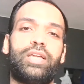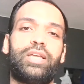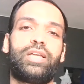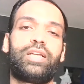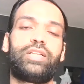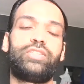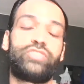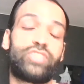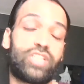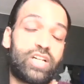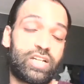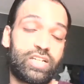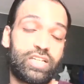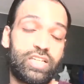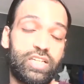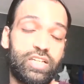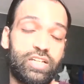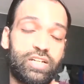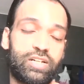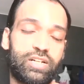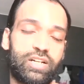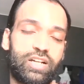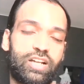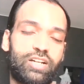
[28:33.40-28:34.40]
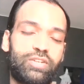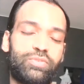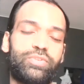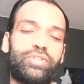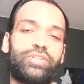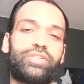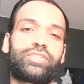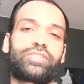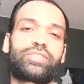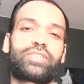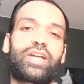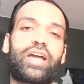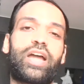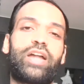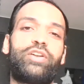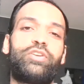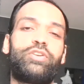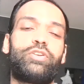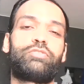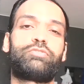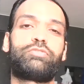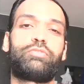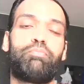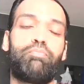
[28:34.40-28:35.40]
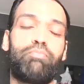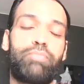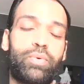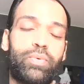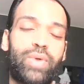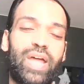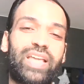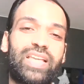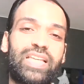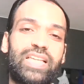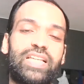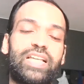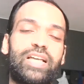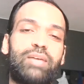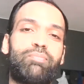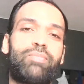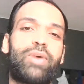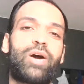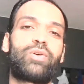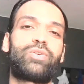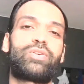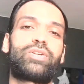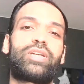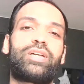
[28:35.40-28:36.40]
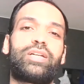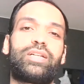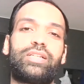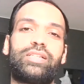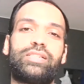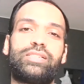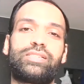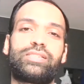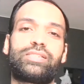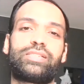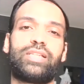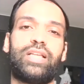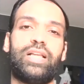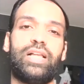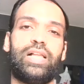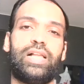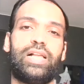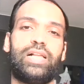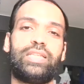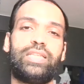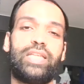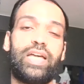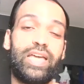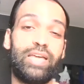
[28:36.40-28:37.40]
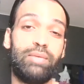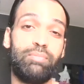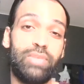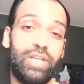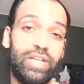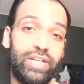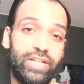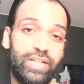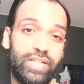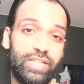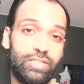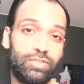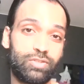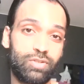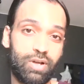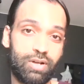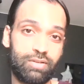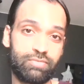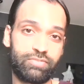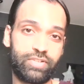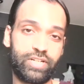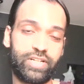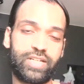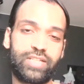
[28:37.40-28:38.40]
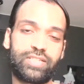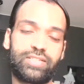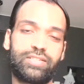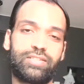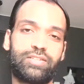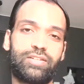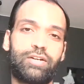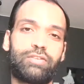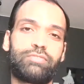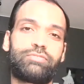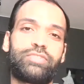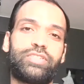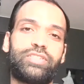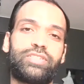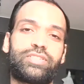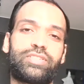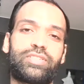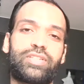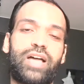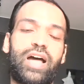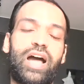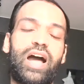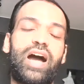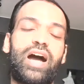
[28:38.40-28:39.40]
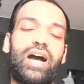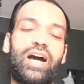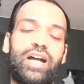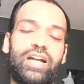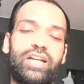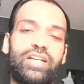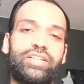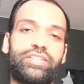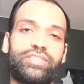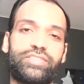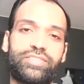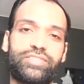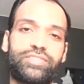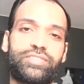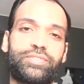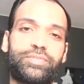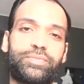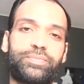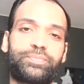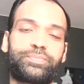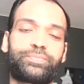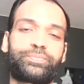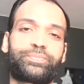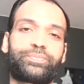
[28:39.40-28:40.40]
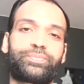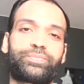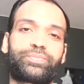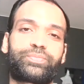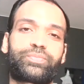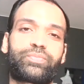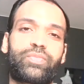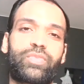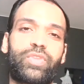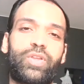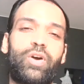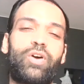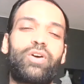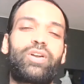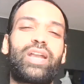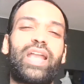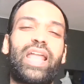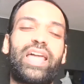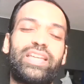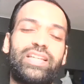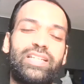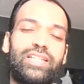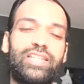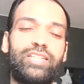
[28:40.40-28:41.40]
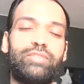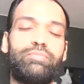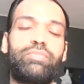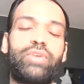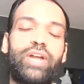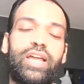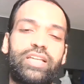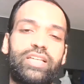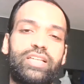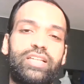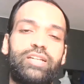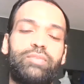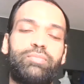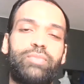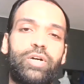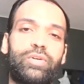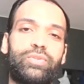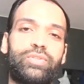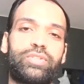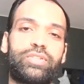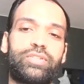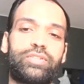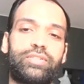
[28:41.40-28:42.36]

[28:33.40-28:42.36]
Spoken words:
Jahangir was kind of bragging about the abilities of his artists, or likely bragging about it.